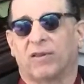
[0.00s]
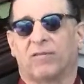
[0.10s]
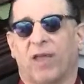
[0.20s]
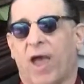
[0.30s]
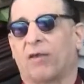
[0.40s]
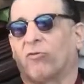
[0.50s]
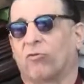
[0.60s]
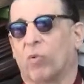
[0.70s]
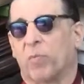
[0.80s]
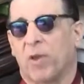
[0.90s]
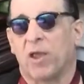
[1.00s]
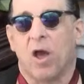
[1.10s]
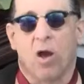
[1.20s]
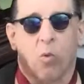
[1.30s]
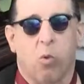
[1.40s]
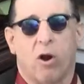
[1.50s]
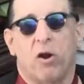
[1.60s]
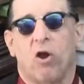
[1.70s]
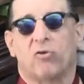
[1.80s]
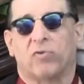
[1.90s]
taxes would be
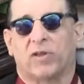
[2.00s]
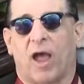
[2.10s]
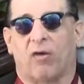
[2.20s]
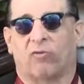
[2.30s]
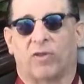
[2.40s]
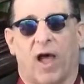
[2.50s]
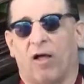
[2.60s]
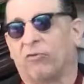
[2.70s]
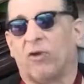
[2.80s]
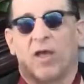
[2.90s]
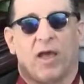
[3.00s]
$100,000,